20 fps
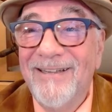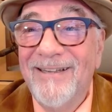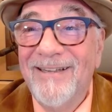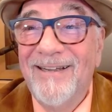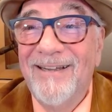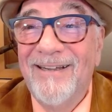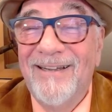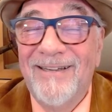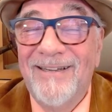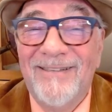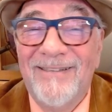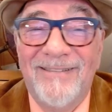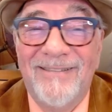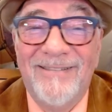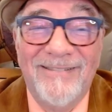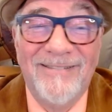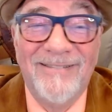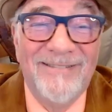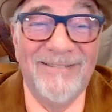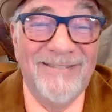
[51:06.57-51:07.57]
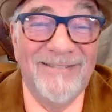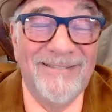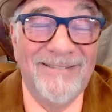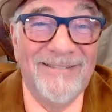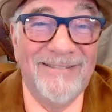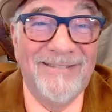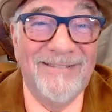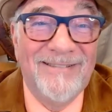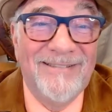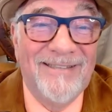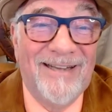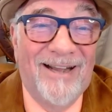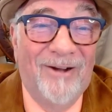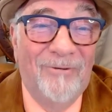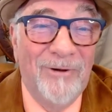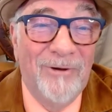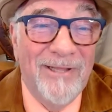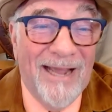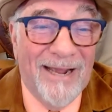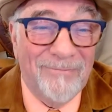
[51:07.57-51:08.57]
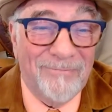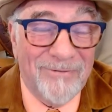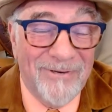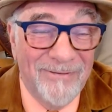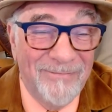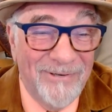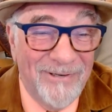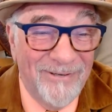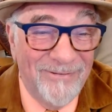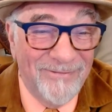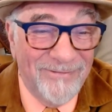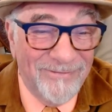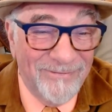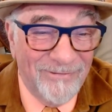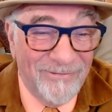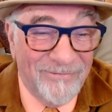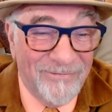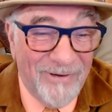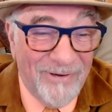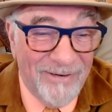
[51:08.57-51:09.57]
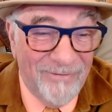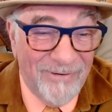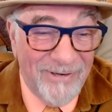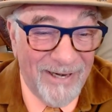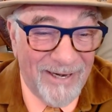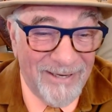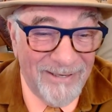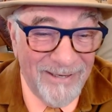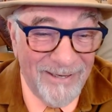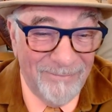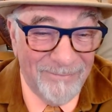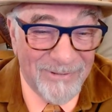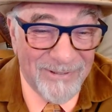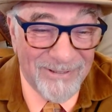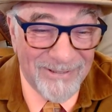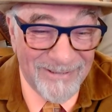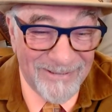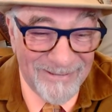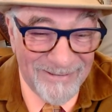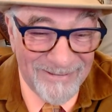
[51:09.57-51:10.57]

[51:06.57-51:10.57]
are we that primitive? We're afraid of an eclipse.